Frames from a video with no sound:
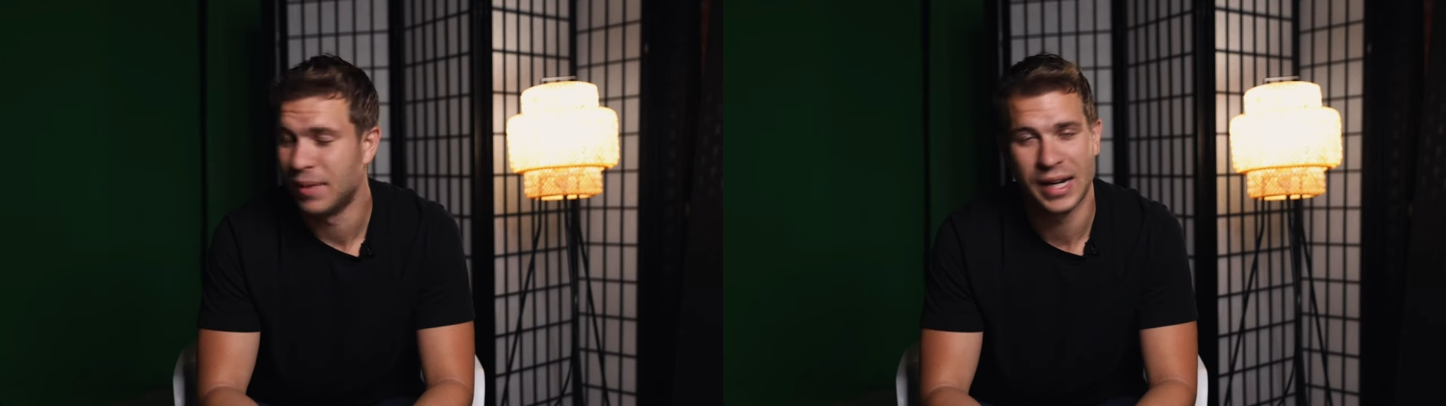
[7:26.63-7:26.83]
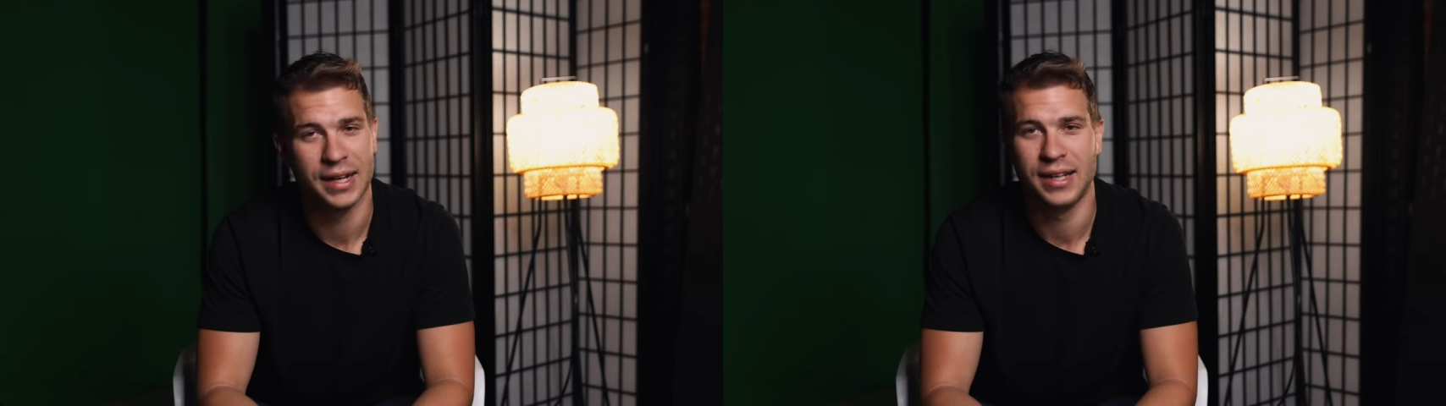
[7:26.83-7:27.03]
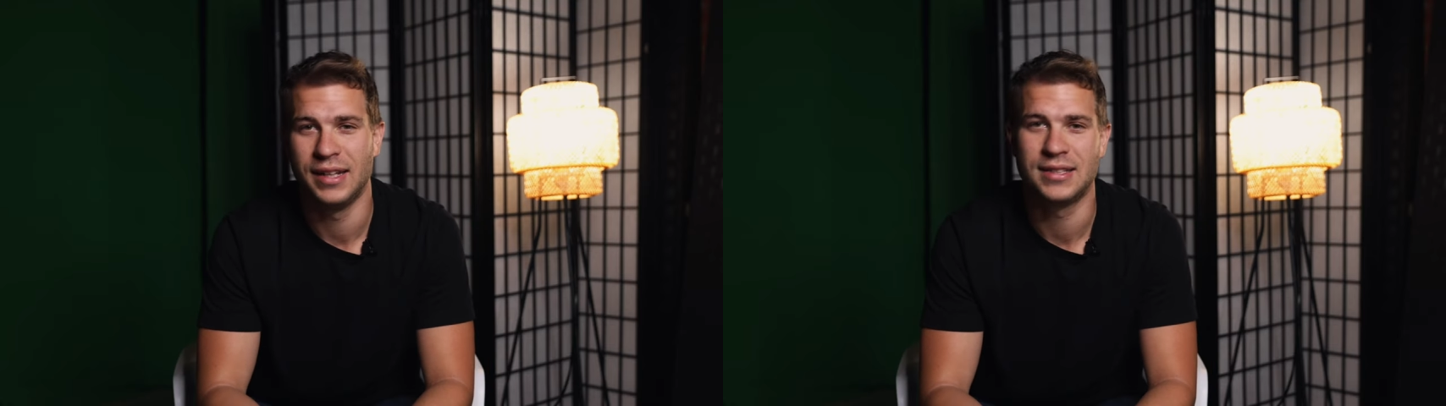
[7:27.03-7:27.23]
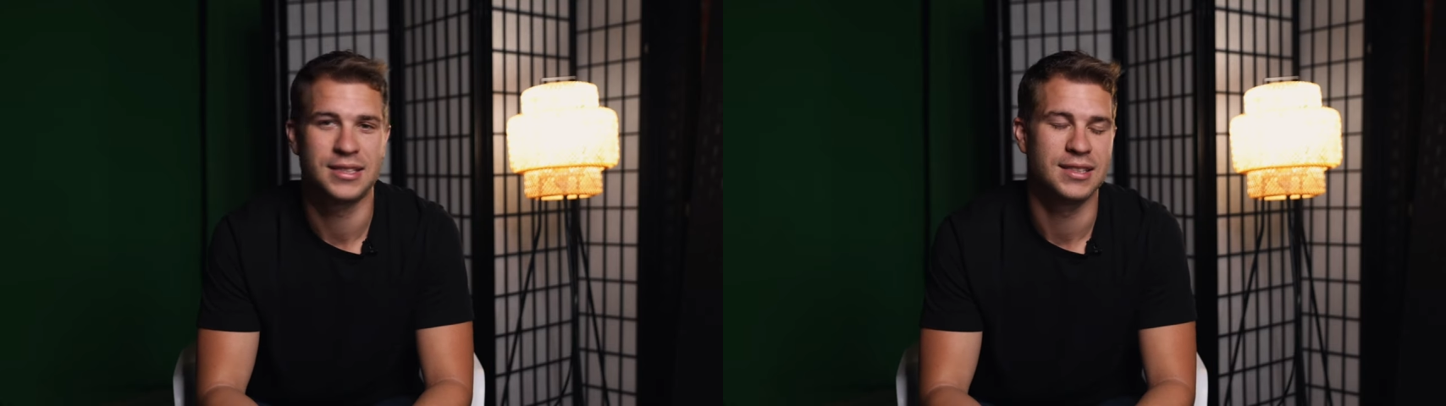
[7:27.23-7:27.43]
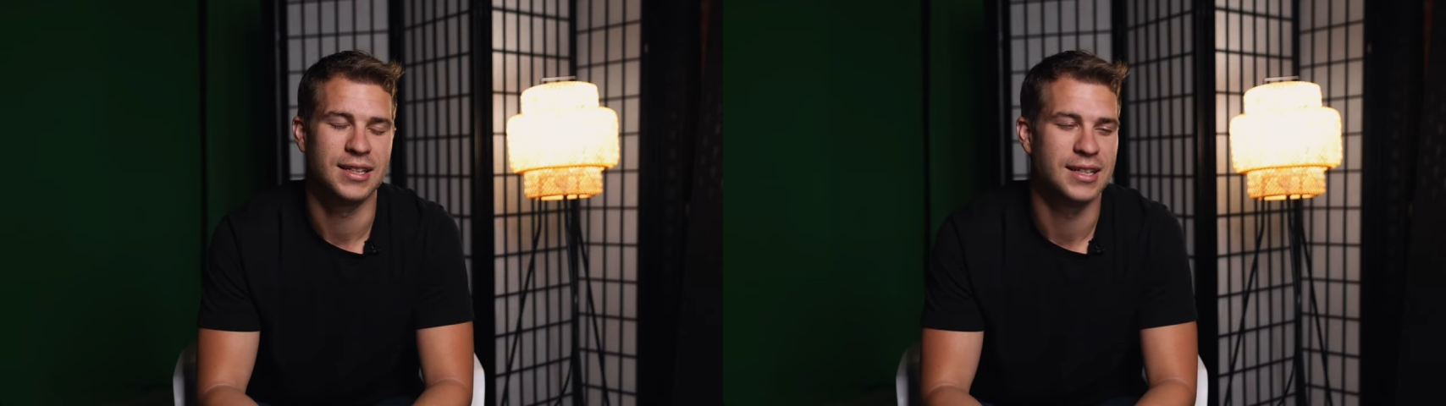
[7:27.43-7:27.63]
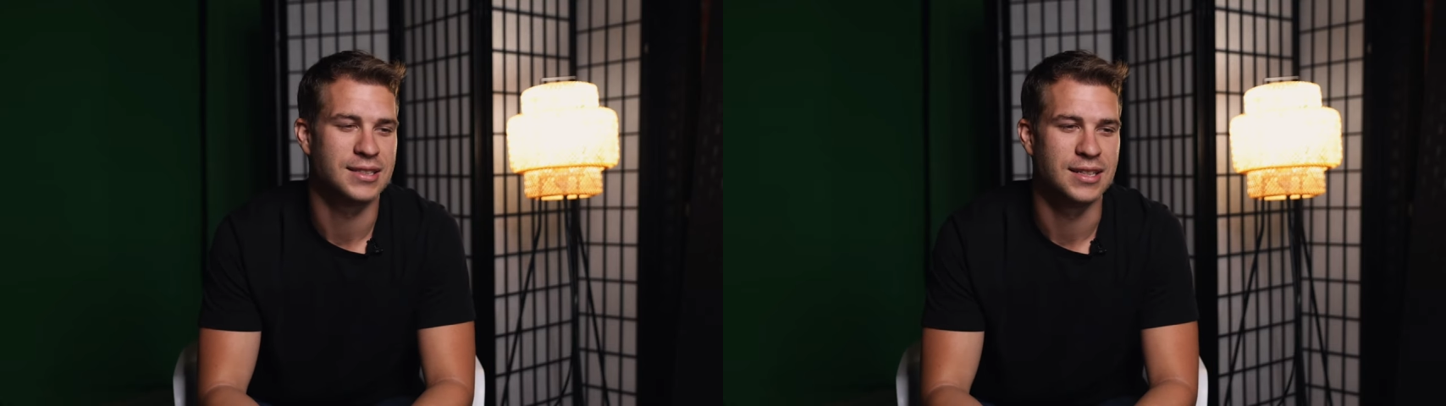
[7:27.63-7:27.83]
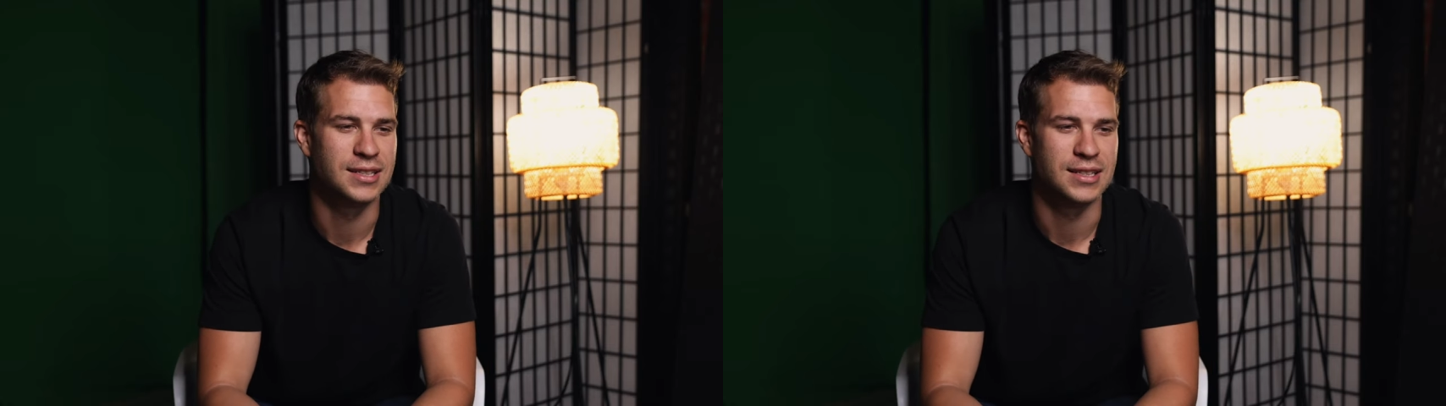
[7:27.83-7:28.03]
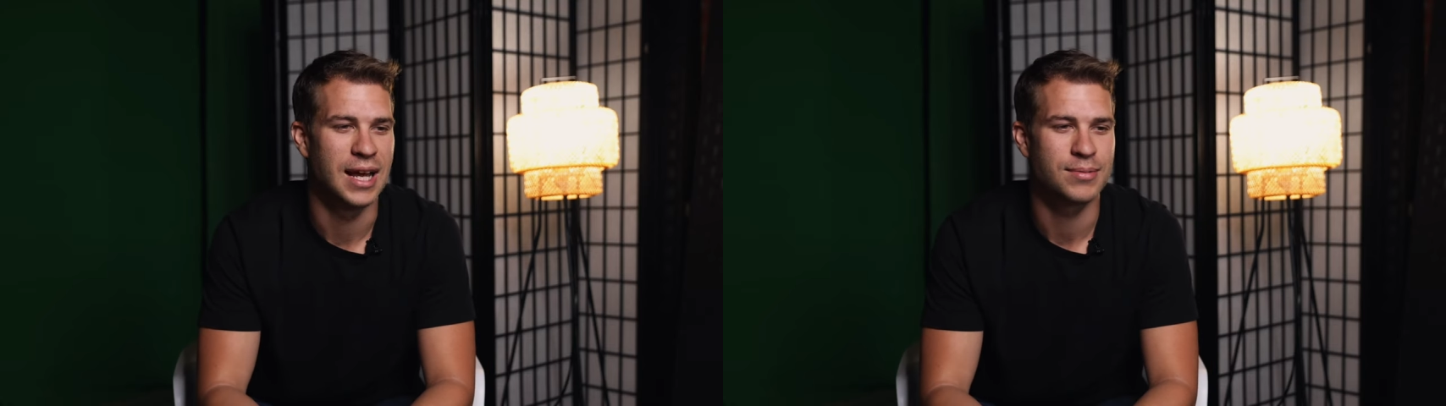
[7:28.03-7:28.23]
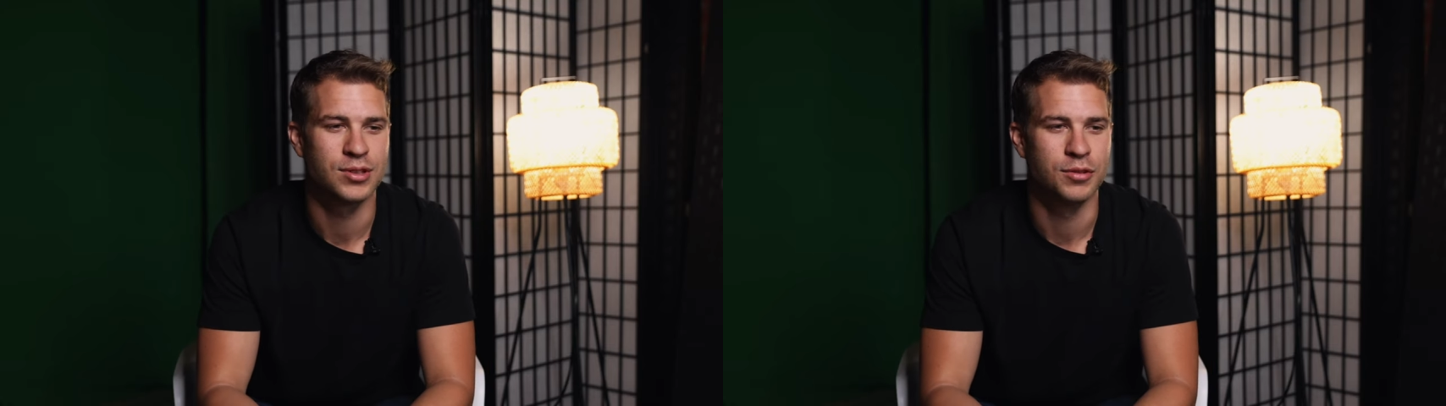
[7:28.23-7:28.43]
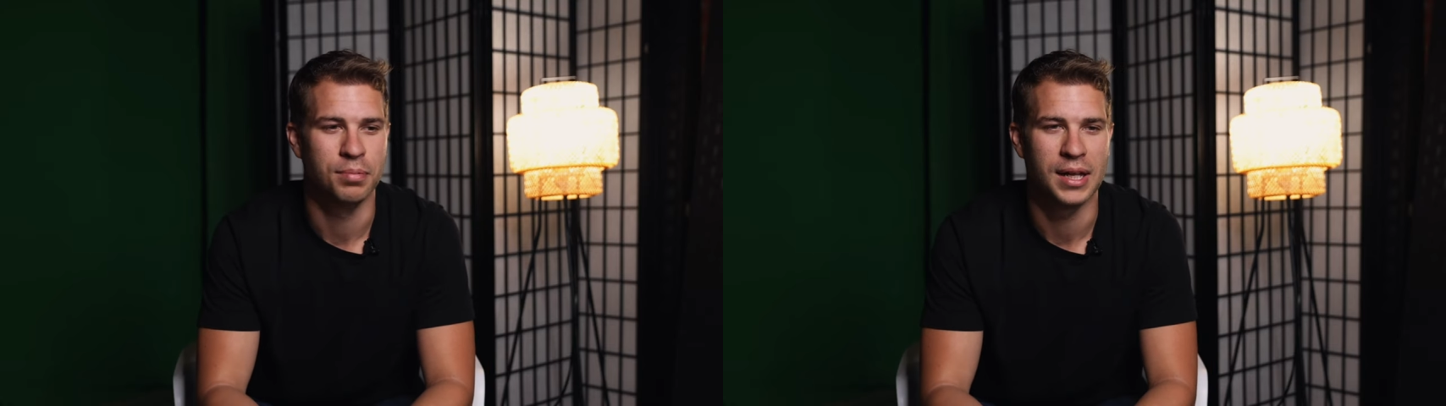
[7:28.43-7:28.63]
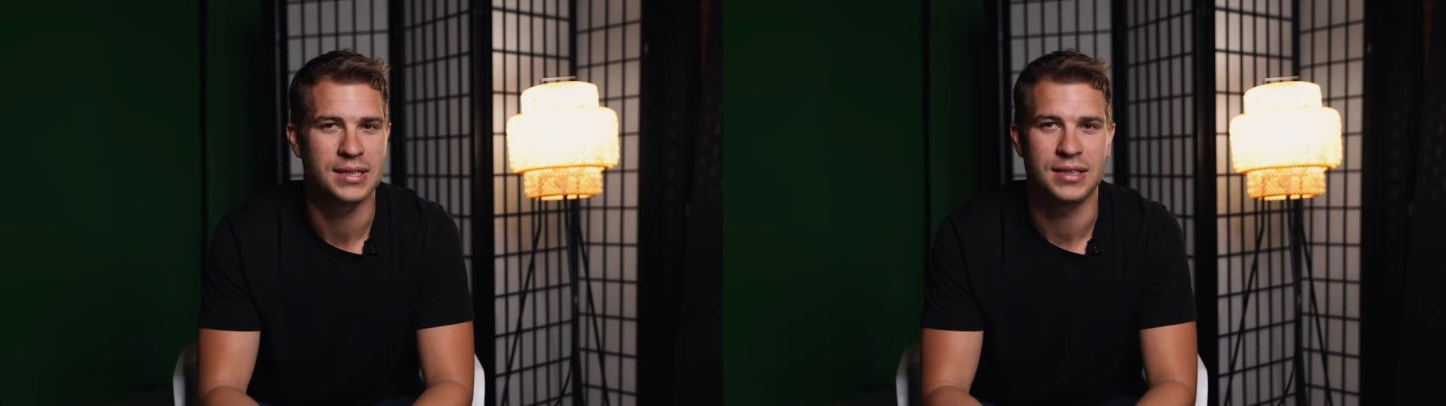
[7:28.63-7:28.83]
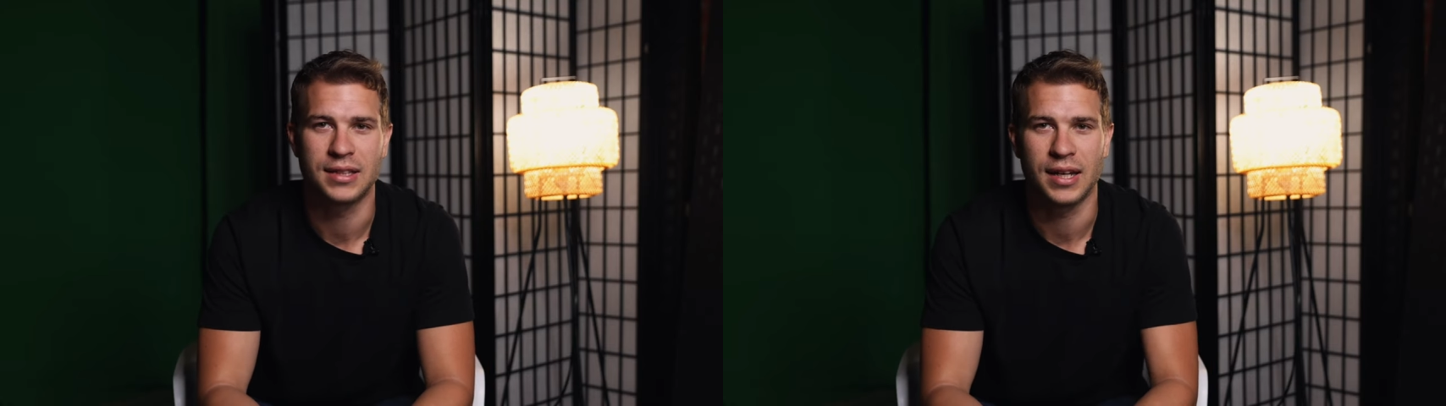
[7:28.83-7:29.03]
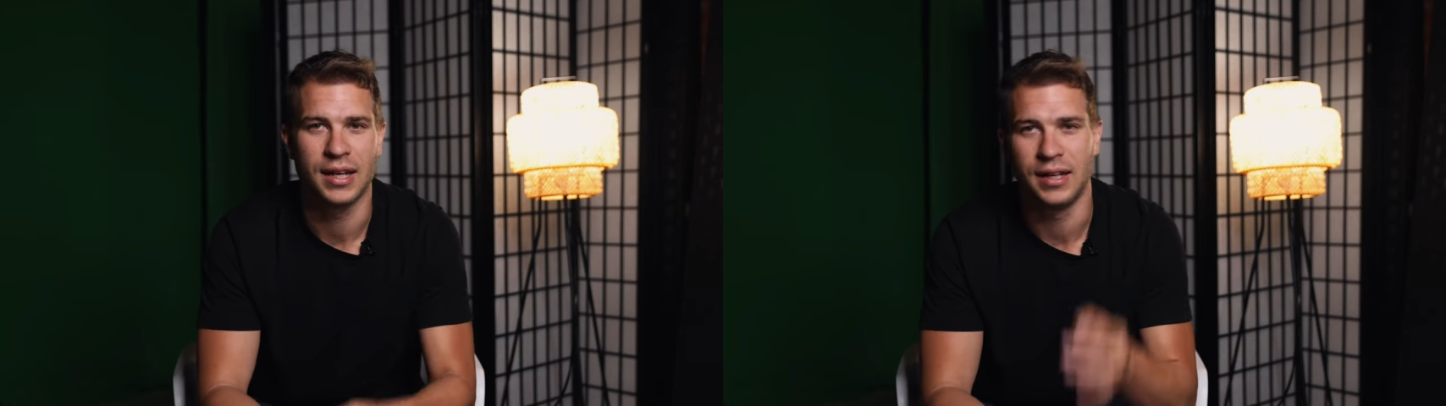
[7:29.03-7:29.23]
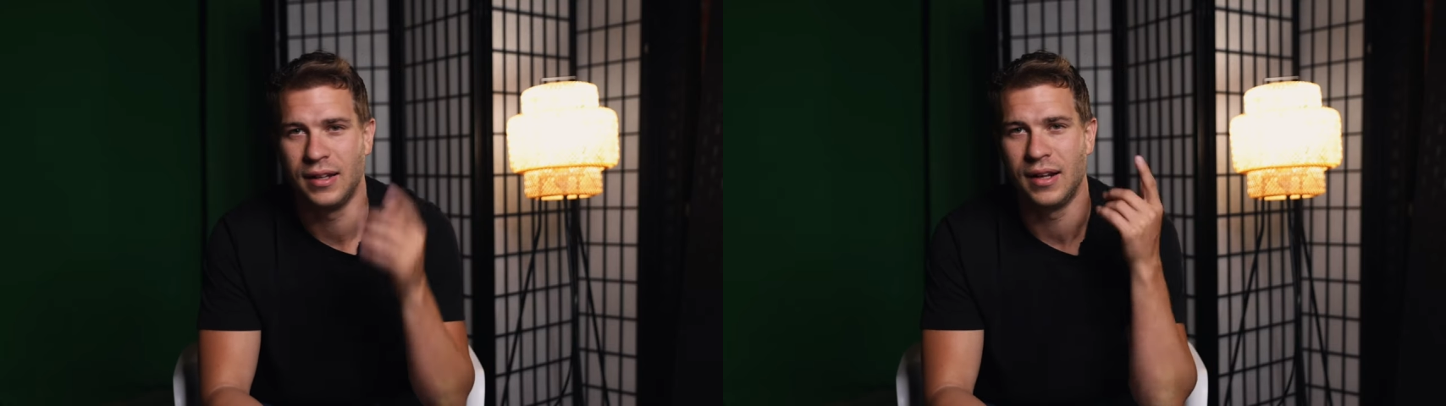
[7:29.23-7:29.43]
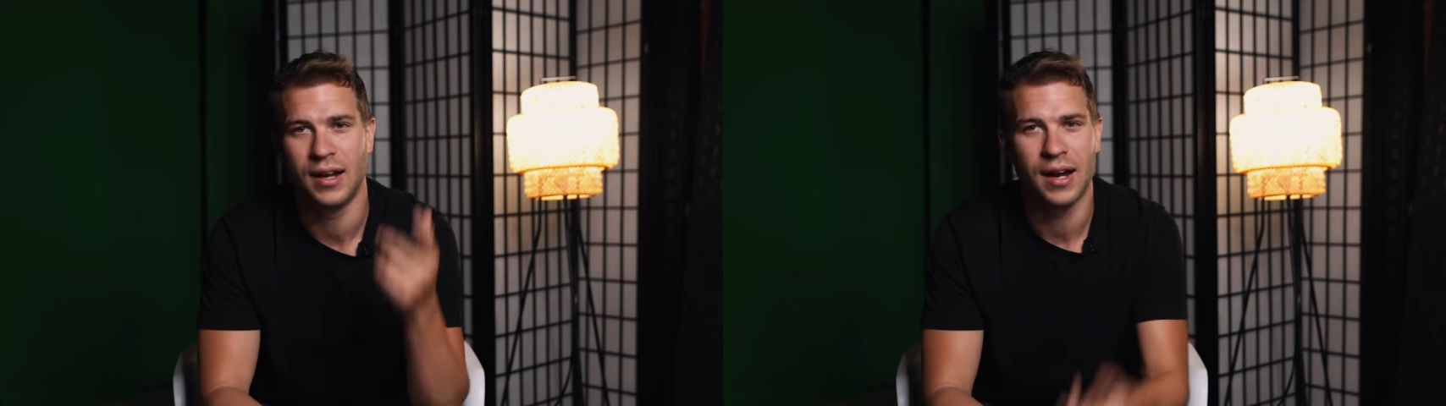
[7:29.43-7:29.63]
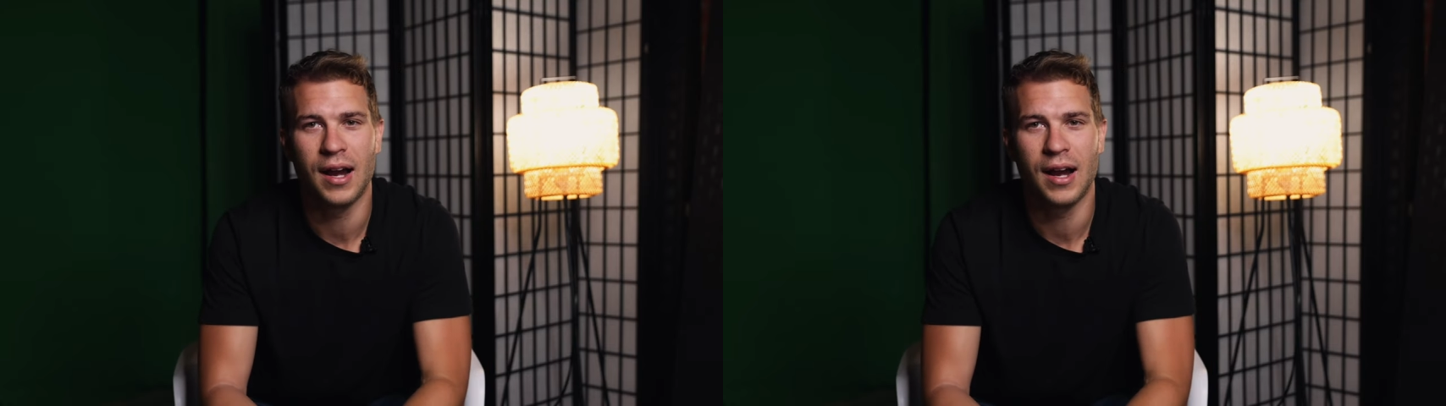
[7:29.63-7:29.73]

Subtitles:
man, it's an absolute blessing, and